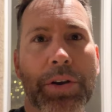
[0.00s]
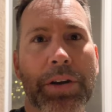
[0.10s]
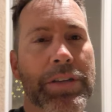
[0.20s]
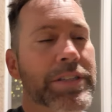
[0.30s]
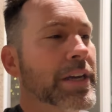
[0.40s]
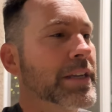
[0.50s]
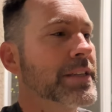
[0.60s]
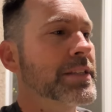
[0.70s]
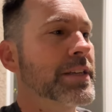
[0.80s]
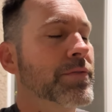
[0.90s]
here in a second and
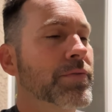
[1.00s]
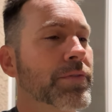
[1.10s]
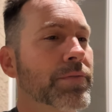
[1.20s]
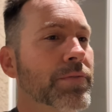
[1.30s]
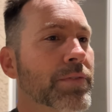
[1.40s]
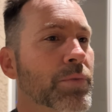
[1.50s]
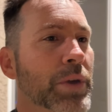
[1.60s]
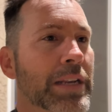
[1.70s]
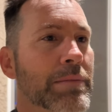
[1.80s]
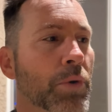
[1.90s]
see if we get
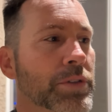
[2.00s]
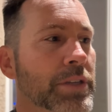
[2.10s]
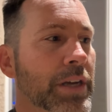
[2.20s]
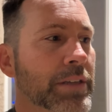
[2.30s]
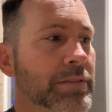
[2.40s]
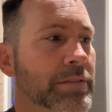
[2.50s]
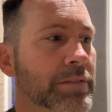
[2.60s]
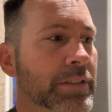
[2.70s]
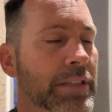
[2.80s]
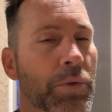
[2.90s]
any more tonight
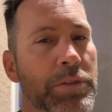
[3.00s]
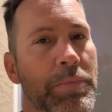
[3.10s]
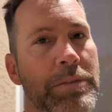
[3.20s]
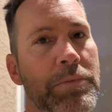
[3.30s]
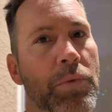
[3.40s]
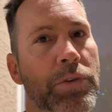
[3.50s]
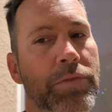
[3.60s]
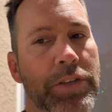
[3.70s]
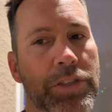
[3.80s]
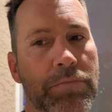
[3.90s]
because that always makes me wonder if
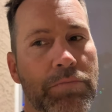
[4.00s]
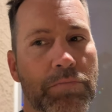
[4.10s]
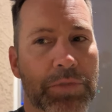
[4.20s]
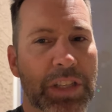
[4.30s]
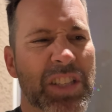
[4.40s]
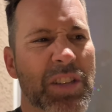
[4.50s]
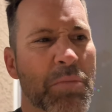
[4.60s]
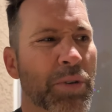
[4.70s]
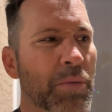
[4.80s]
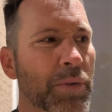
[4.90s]
I should set the sump
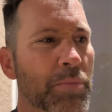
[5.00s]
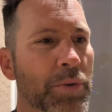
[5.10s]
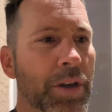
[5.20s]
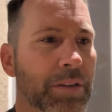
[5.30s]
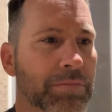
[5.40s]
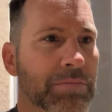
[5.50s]
pump up or not.